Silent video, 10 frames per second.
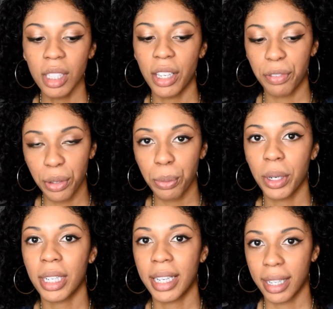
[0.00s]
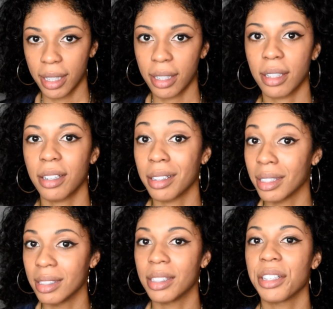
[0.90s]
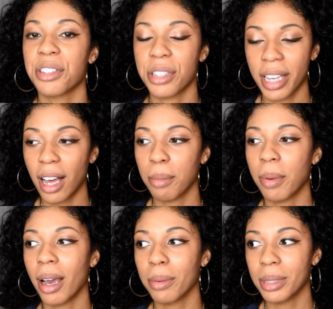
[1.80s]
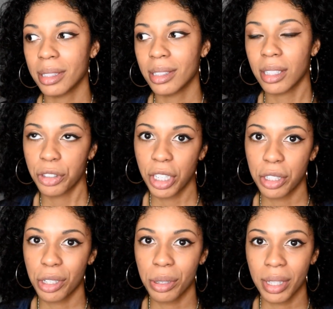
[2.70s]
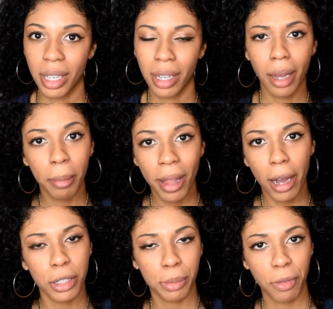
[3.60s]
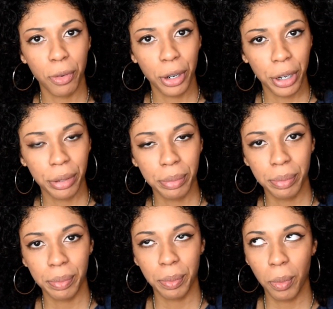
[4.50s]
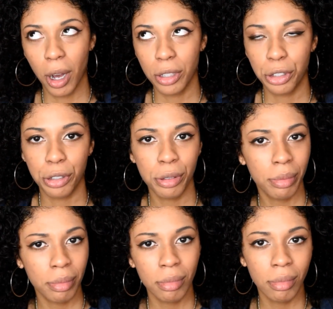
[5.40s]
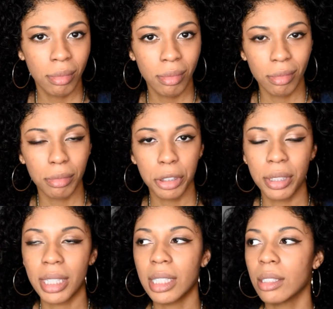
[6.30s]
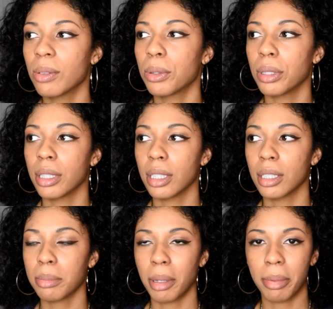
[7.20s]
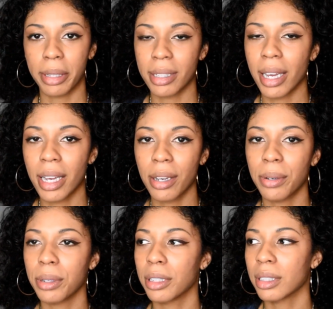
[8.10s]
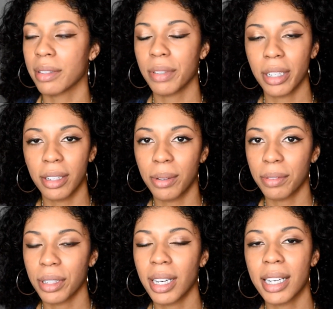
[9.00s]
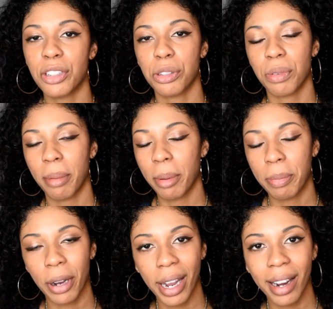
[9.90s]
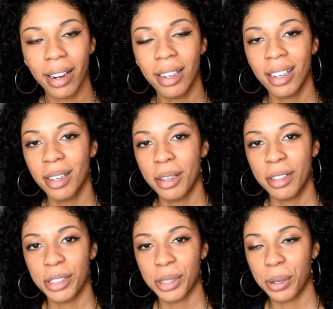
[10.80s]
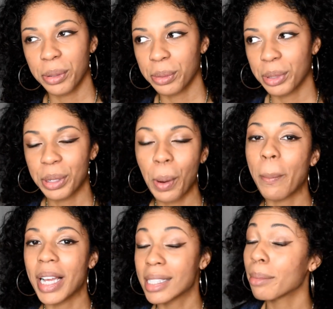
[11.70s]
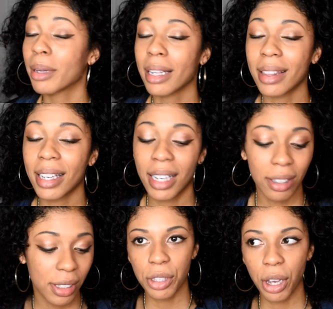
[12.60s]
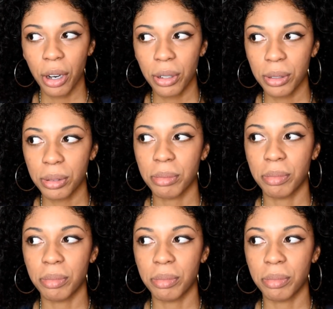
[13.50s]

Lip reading: if you want to get it good into your scalp, I would suggest using it a couple of hours before your wash routine, or maybe a day, or leave it in overnight. Just wrap up your hair so you don't mess up anything else. So